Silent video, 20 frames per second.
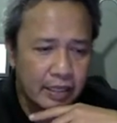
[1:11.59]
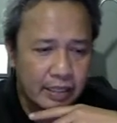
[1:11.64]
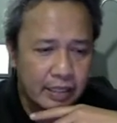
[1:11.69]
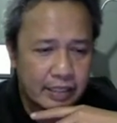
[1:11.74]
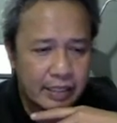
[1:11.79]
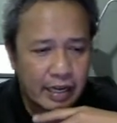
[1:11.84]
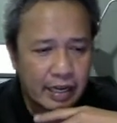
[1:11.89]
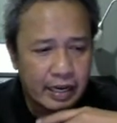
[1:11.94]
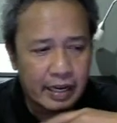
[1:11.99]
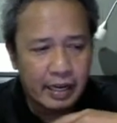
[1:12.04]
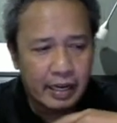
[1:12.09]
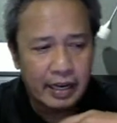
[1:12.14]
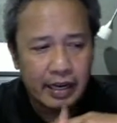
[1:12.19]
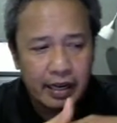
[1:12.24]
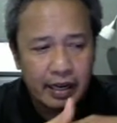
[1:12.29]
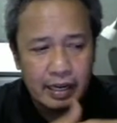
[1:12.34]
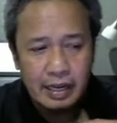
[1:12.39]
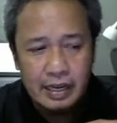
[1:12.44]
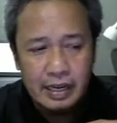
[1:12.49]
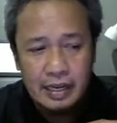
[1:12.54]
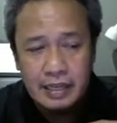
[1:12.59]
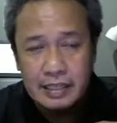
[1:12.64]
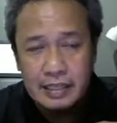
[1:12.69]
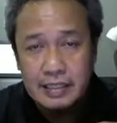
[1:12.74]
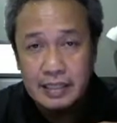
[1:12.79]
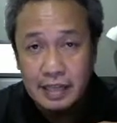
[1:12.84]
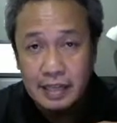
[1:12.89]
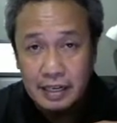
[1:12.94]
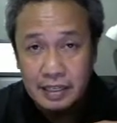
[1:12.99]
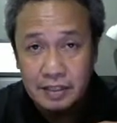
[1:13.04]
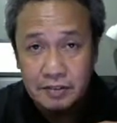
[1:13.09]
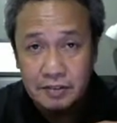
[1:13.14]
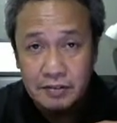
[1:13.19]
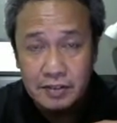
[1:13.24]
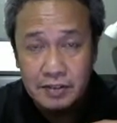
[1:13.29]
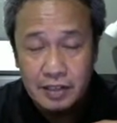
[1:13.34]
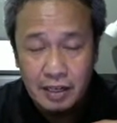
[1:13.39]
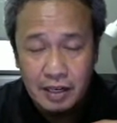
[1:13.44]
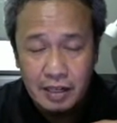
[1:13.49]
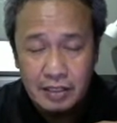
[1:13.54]
DNA is negative
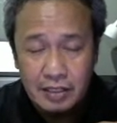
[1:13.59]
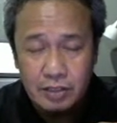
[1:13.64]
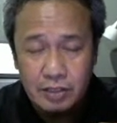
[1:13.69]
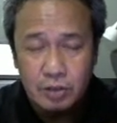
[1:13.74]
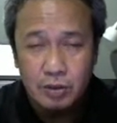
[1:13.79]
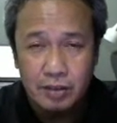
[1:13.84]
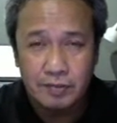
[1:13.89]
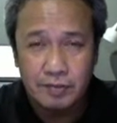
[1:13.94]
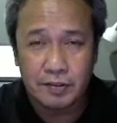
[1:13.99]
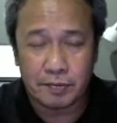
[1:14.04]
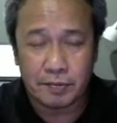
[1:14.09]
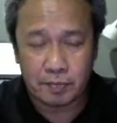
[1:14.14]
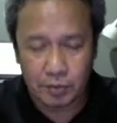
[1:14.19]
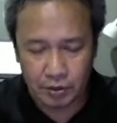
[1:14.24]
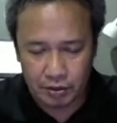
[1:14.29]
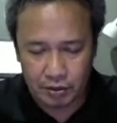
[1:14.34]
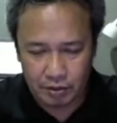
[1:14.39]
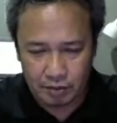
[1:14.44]
charge, so if you put